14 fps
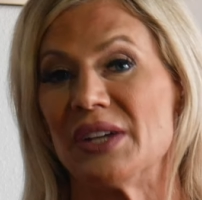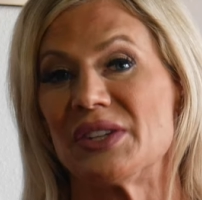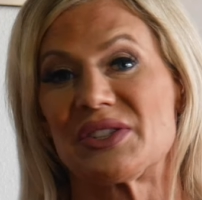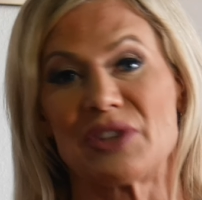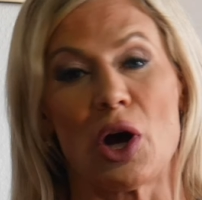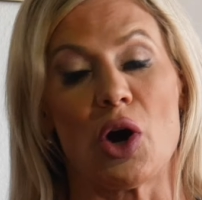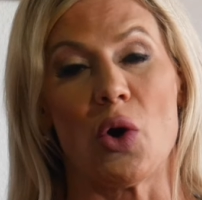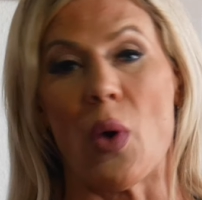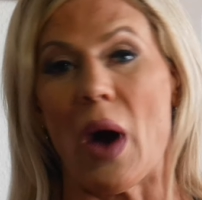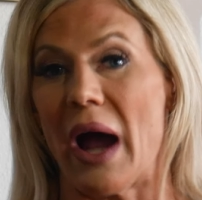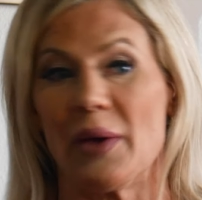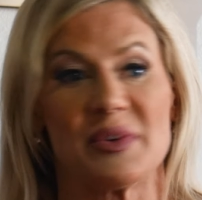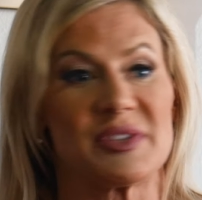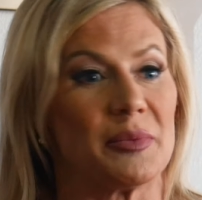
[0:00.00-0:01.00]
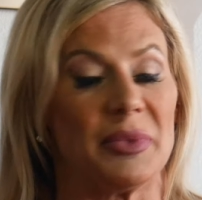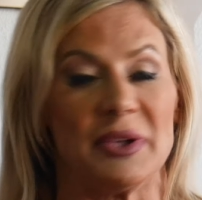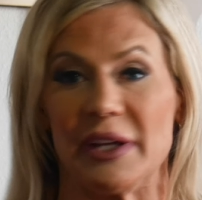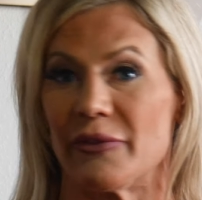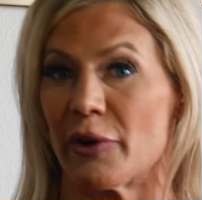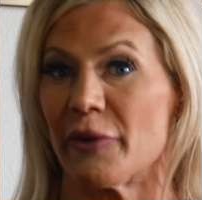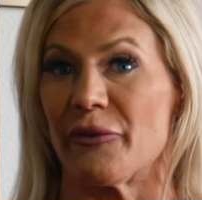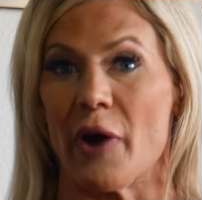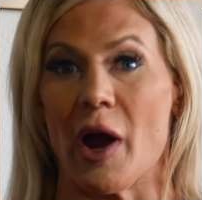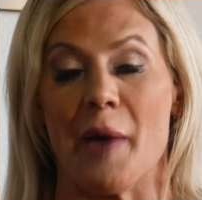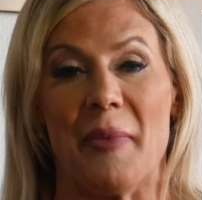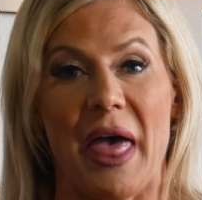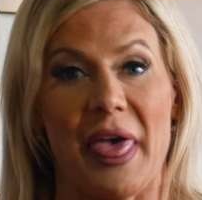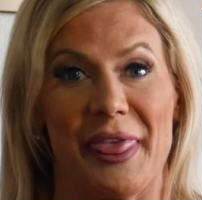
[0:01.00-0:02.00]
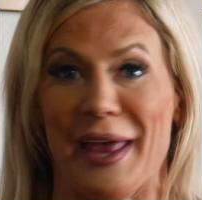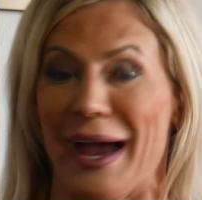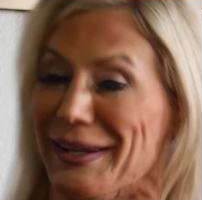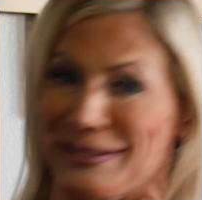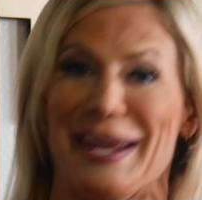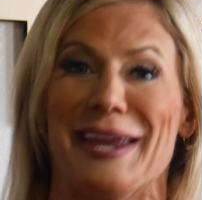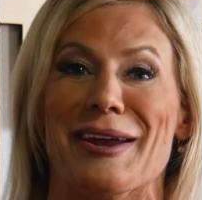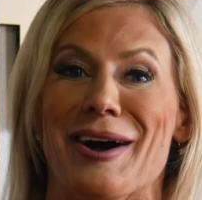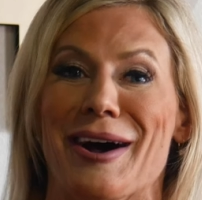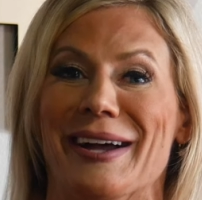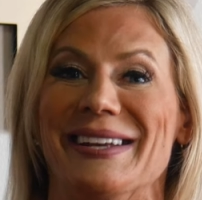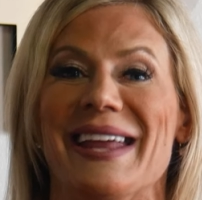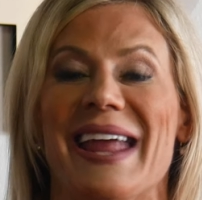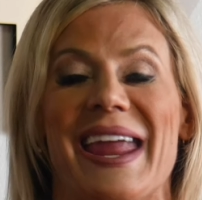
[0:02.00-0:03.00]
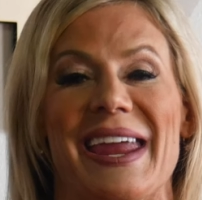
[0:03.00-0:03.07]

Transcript: So I was a believer from that day on,